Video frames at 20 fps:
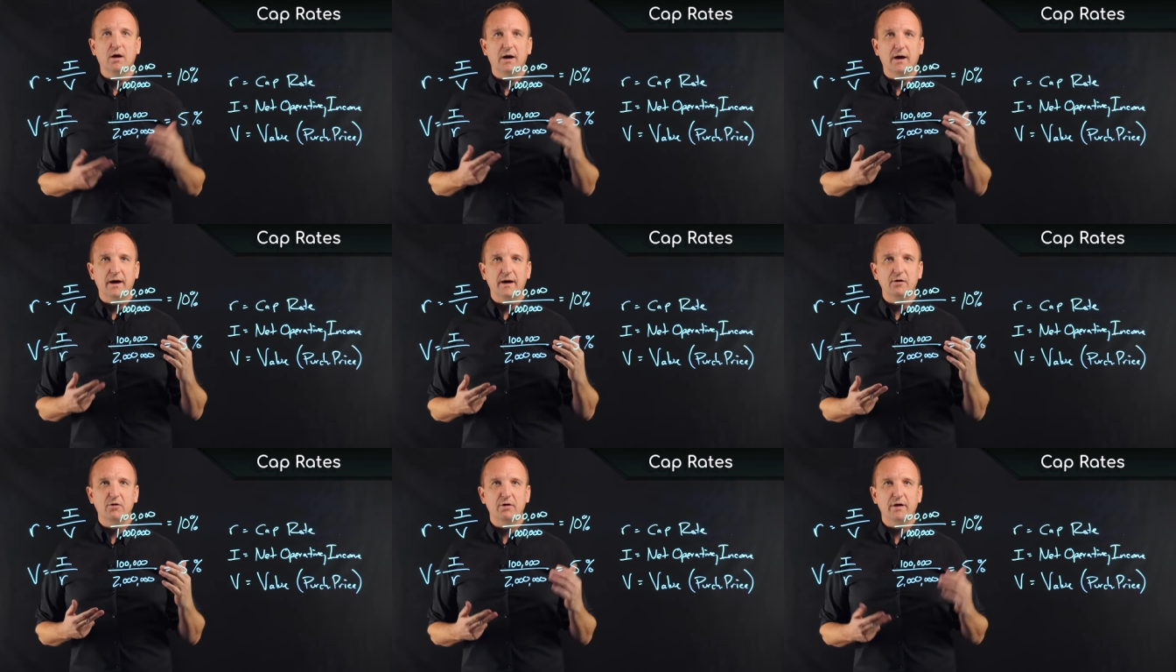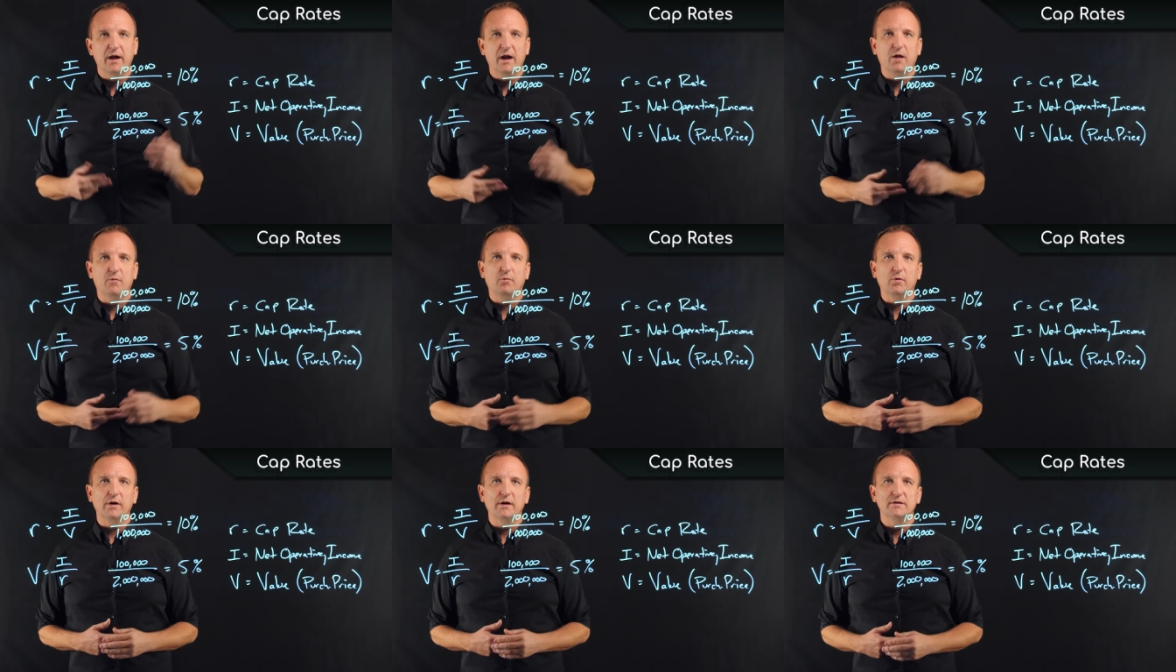higher
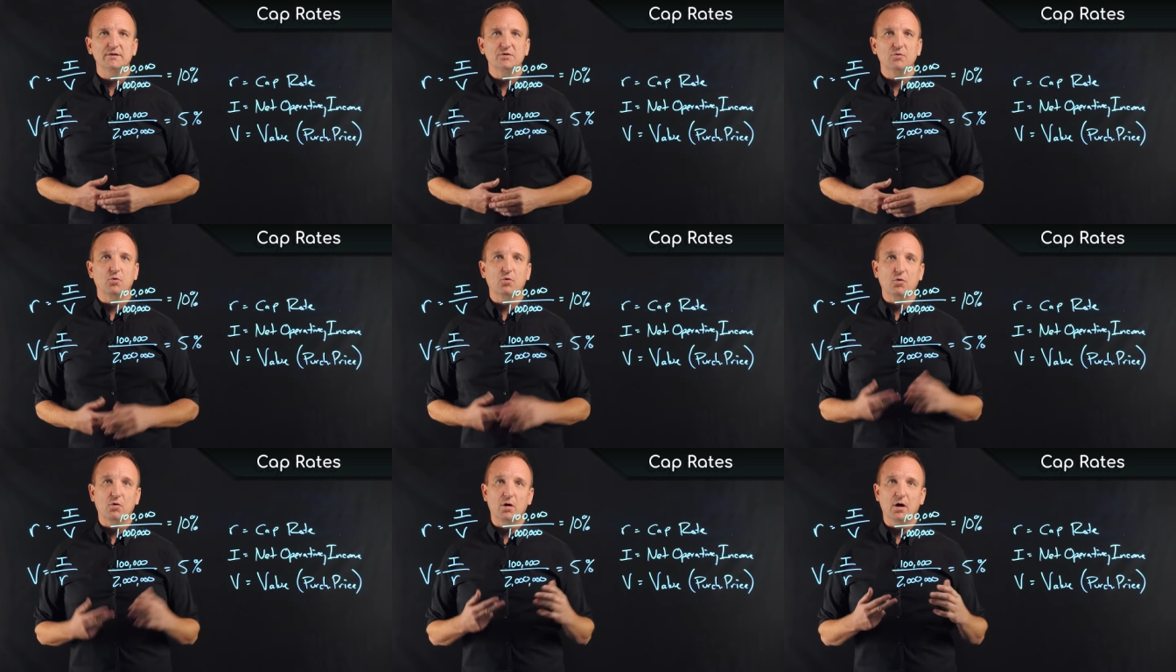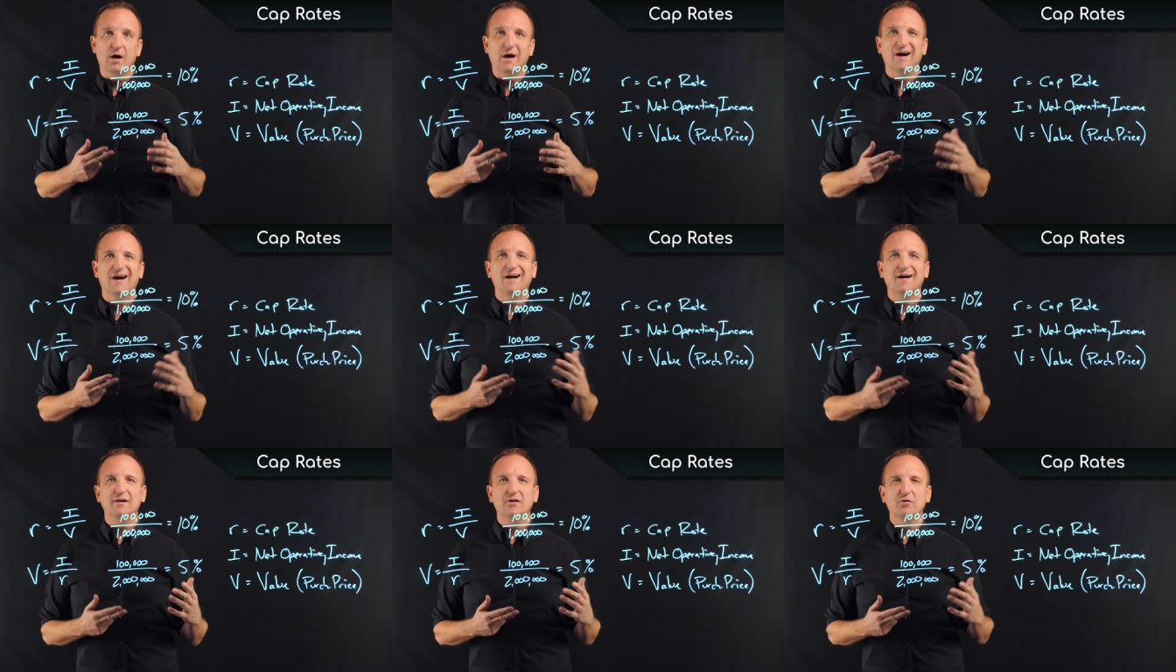cap rates or a
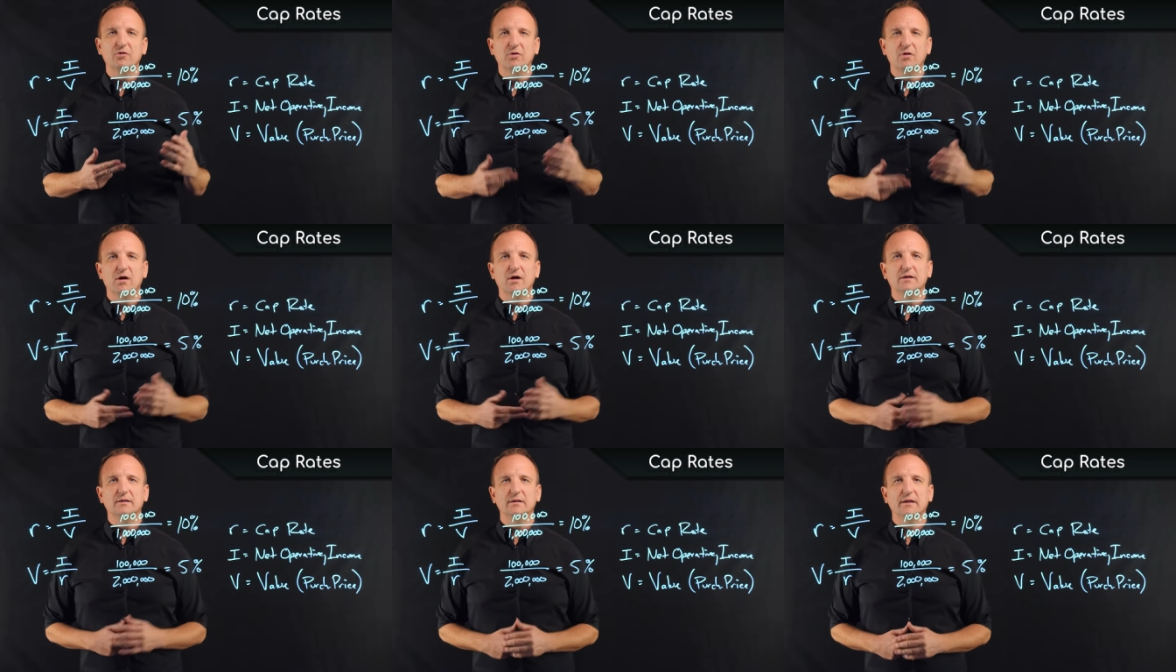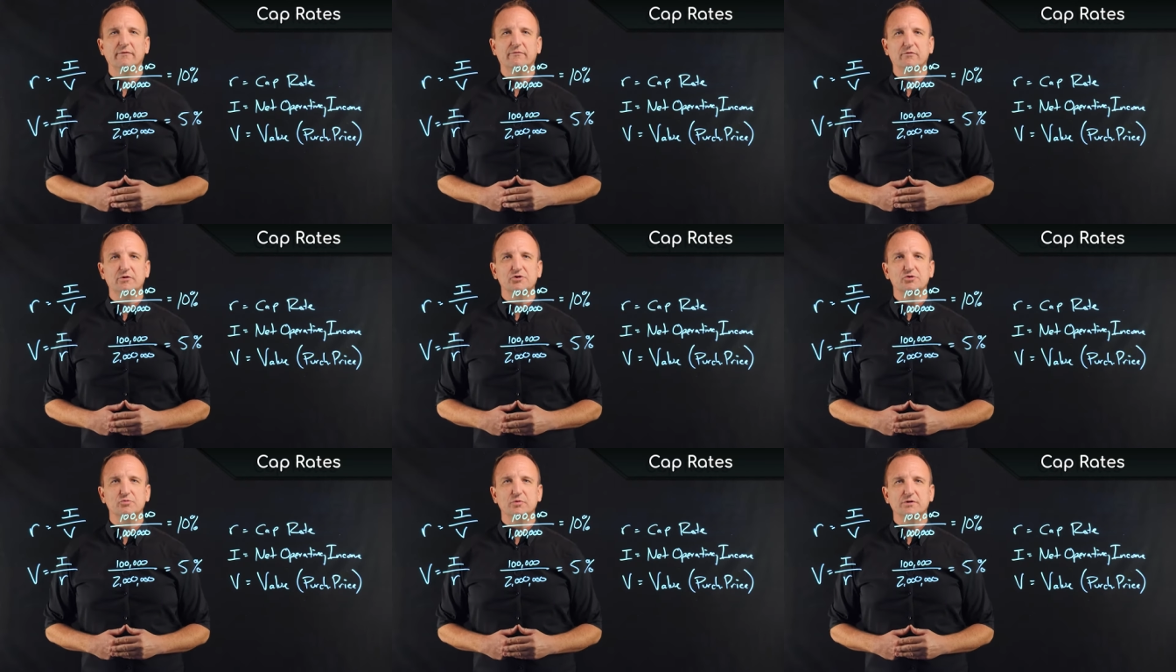higher
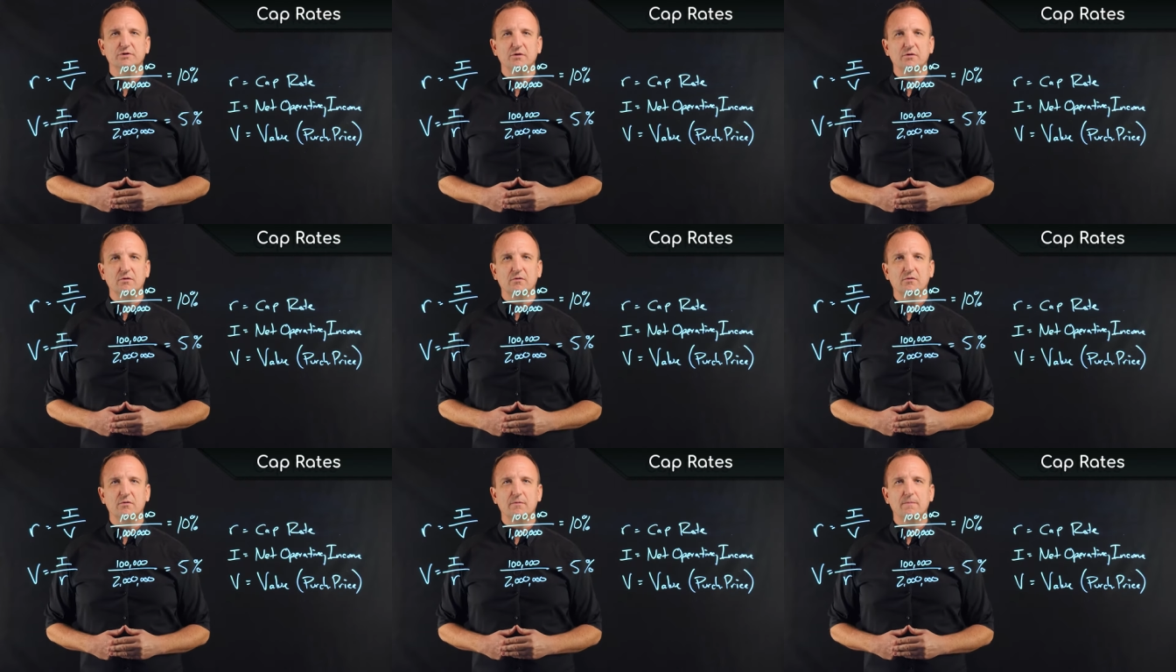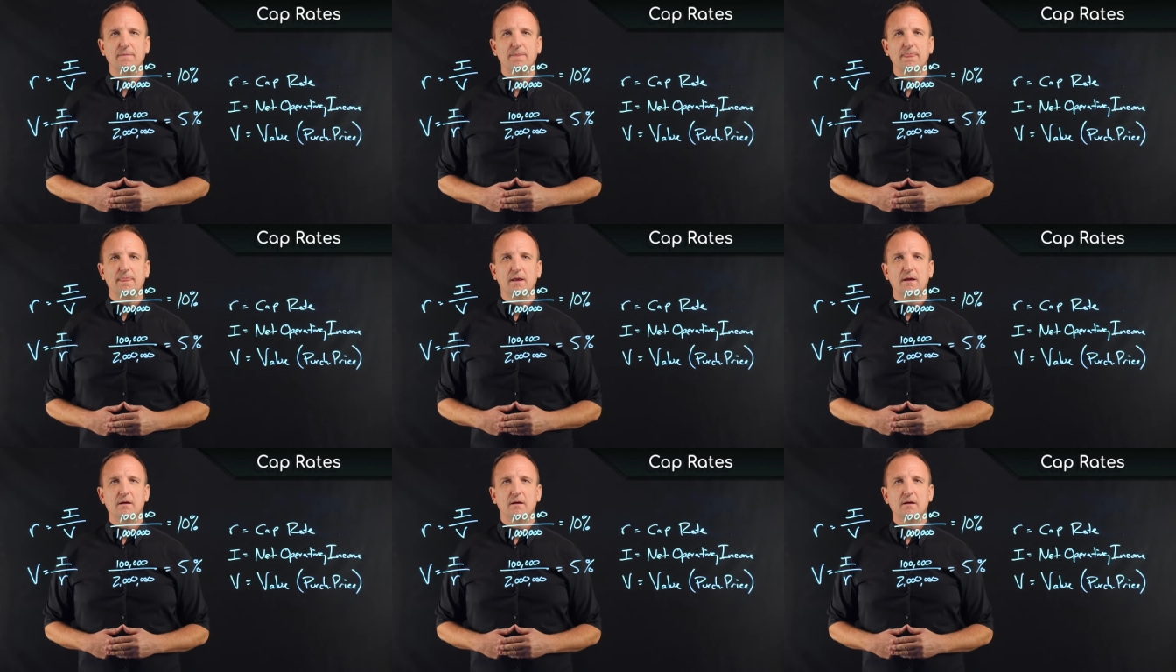unleveraged return,